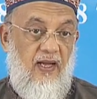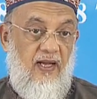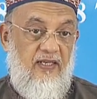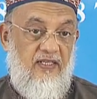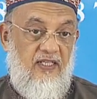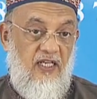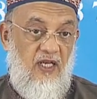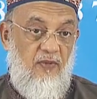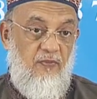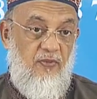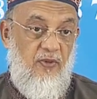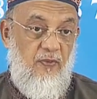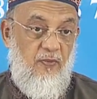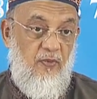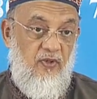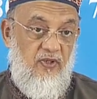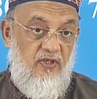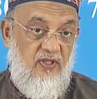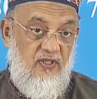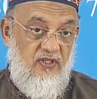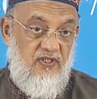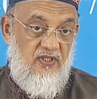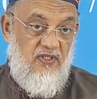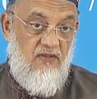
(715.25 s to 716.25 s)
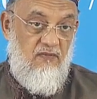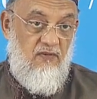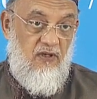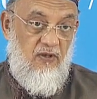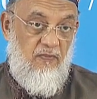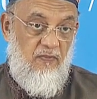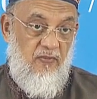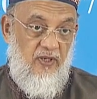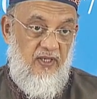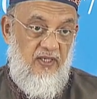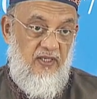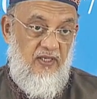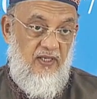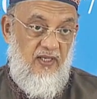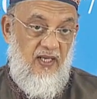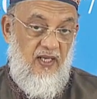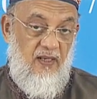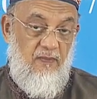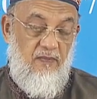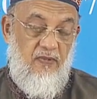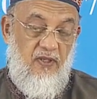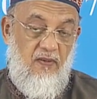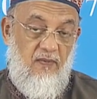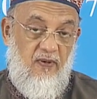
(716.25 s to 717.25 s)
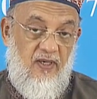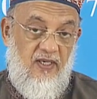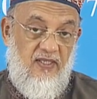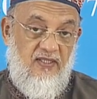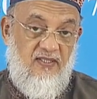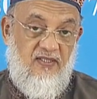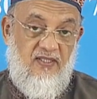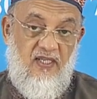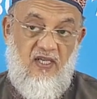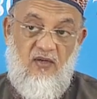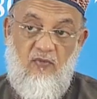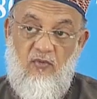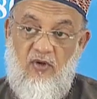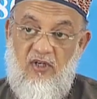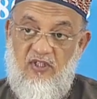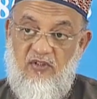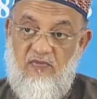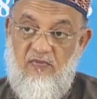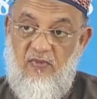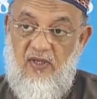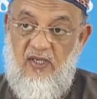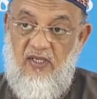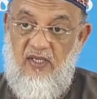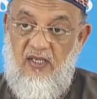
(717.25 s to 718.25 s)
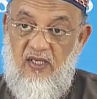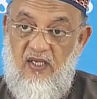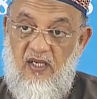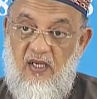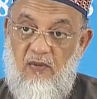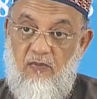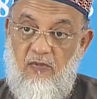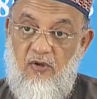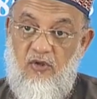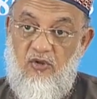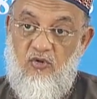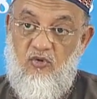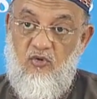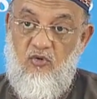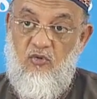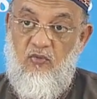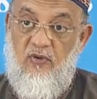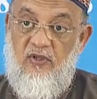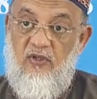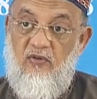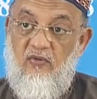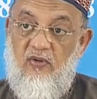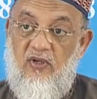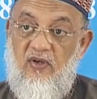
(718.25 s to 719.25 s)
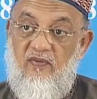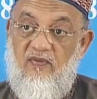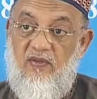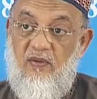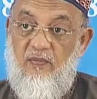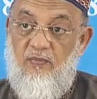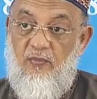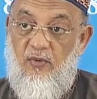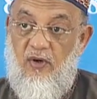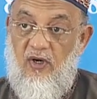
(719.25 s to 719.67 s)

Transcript: I tell people, teach them about money, help them understand what is money. Number two, when you give them